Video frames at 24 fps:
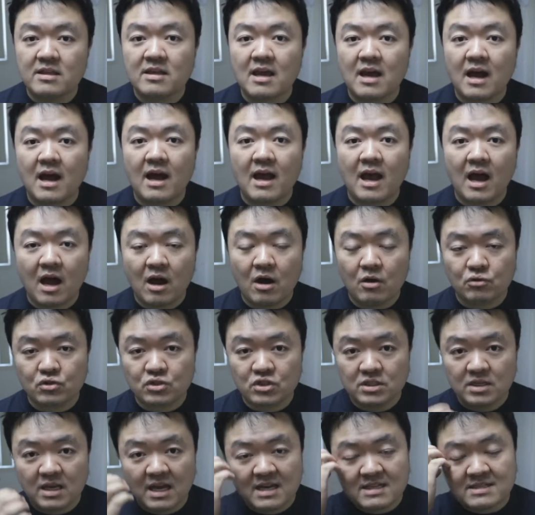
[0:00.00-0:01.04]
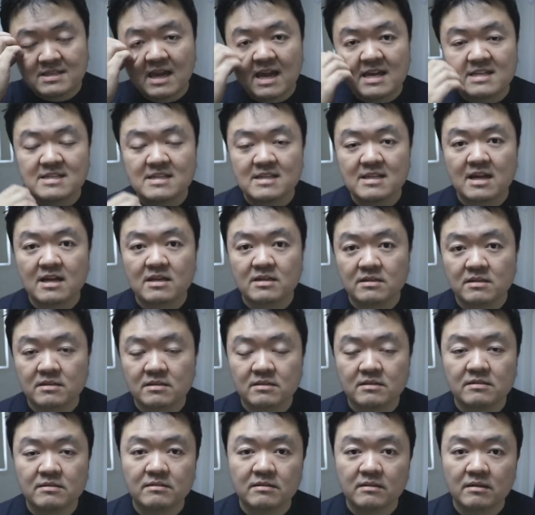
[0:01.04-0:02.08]
NDI out as Ethernet
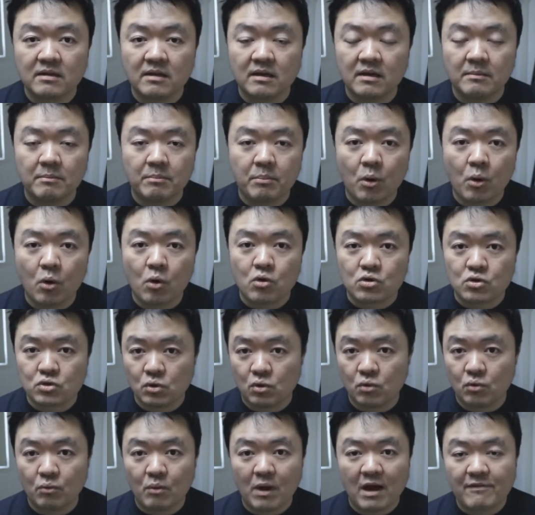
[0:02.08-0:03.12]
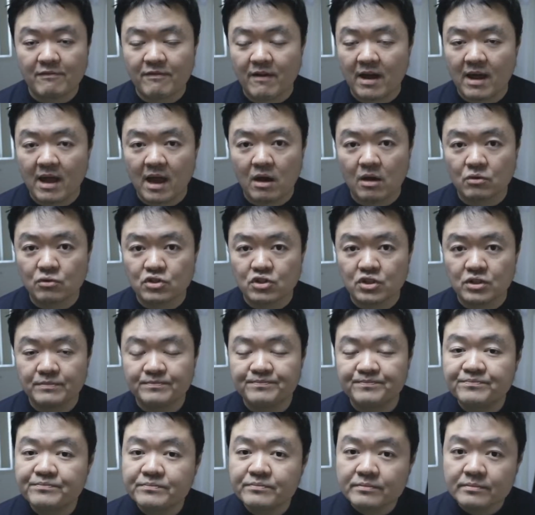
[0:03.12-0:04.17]
port or Wi-Fi out.
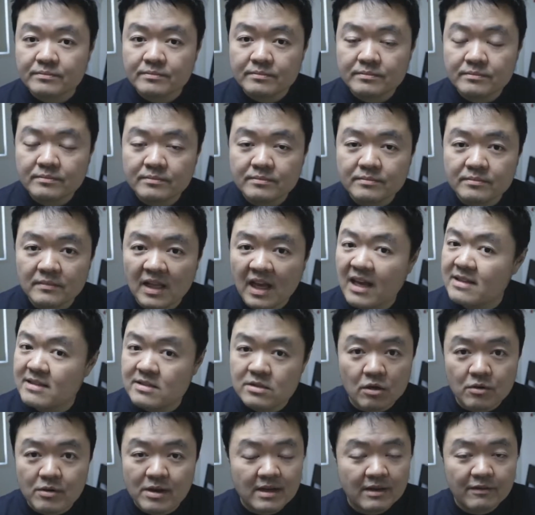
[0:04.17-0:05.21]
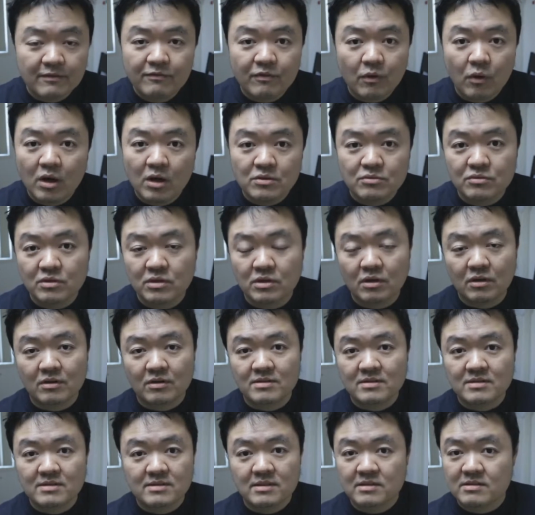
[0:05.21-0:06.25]
It's already
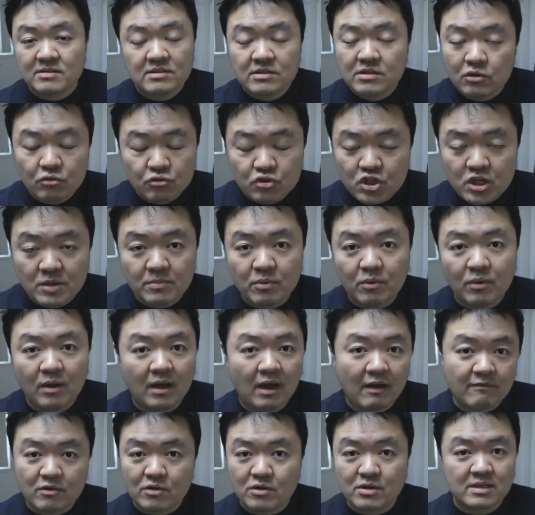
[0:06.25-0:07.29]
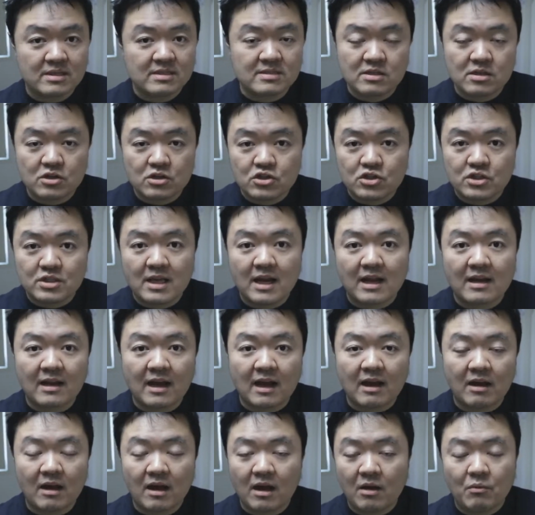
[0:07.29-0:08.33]
$400. There's no cheap one. I've already searched
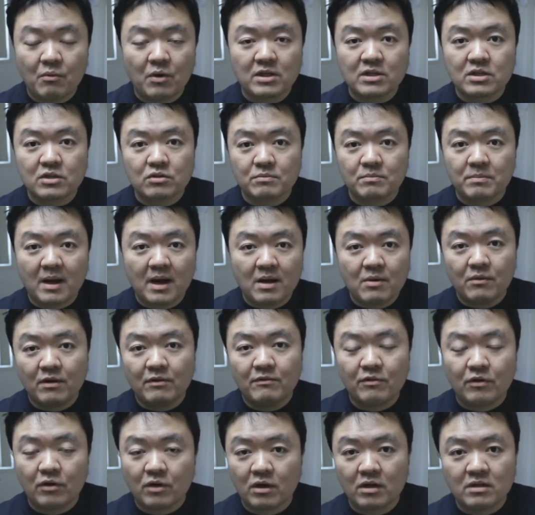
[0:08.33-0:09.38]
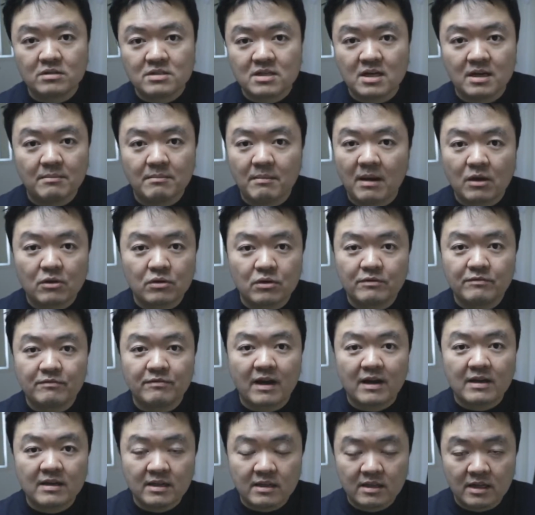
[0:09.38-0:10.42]
that. I wanted to buy one for a long time, but I
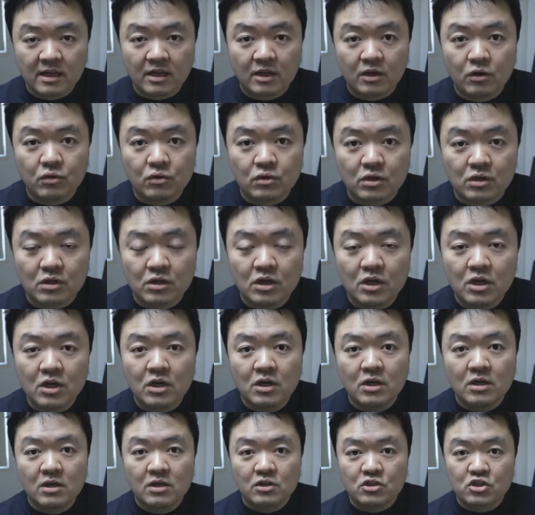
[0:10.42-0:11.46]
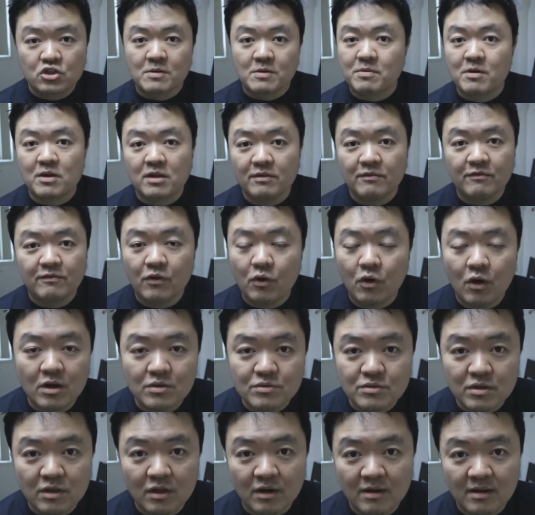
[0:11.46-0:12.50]
couldn't find an encoder cheaper than
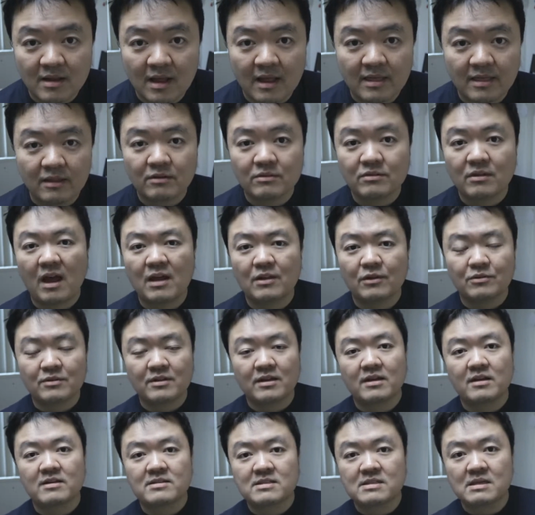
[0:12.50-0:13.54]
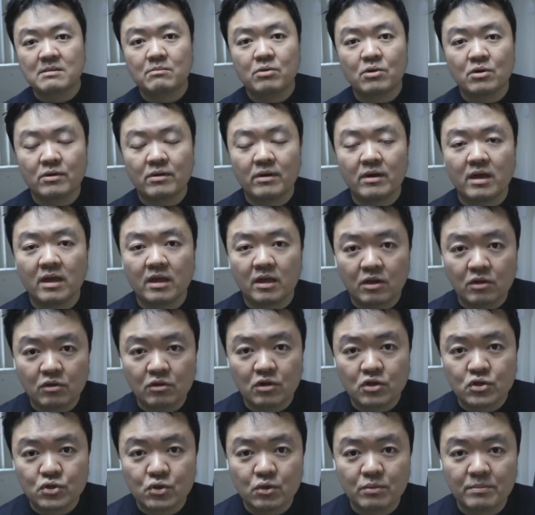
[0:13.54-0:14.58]
$400. And I don't think a simple
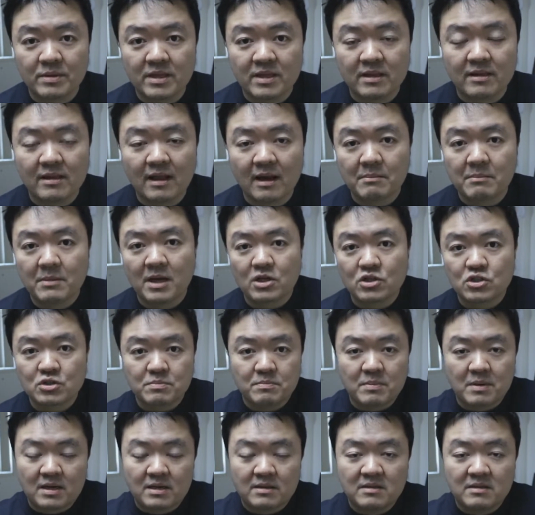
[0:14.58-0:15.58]
encoder should be that much.